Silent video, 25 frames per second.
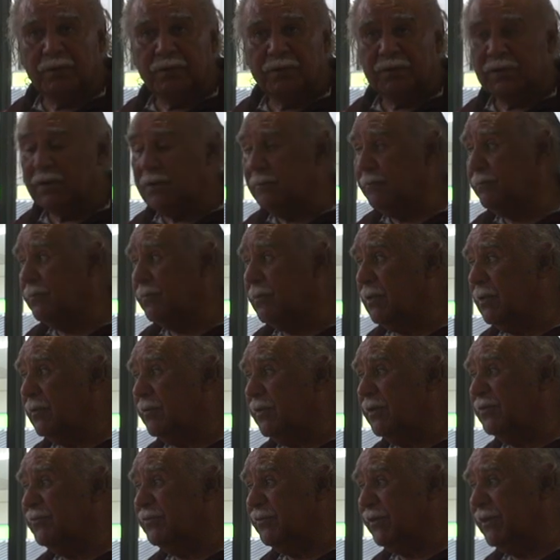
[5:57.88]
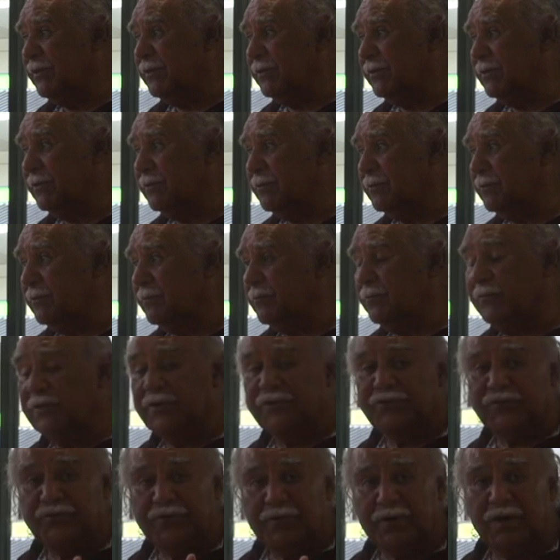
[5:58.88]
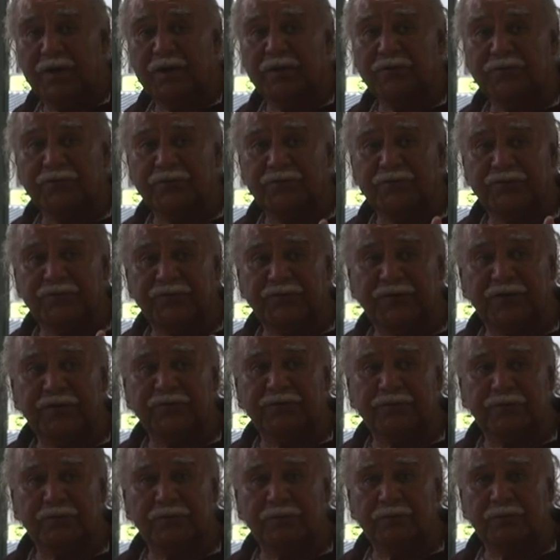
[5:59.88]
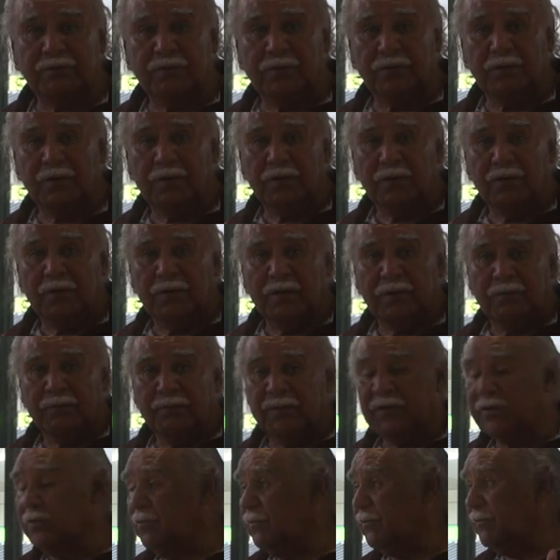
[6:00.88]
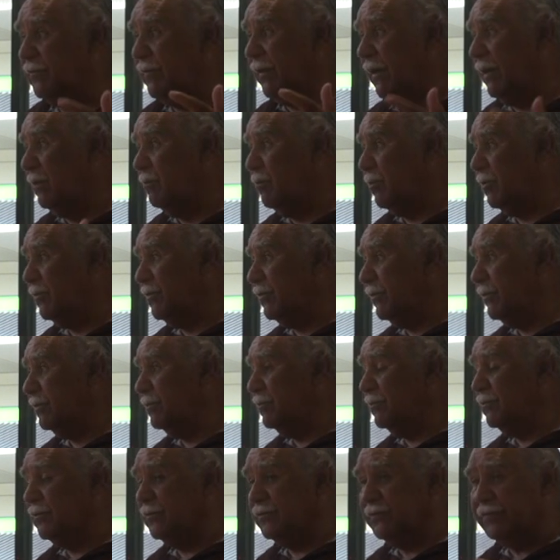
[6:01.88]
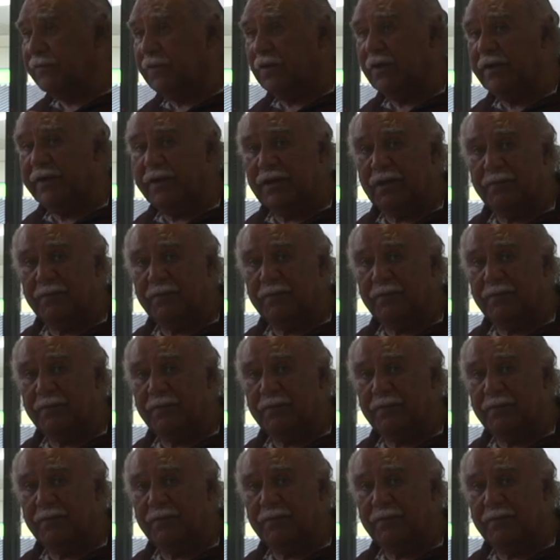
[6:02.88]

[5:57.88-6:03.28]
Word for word: yeah, they're cheating you. They're trying to cheat you because they want you to sign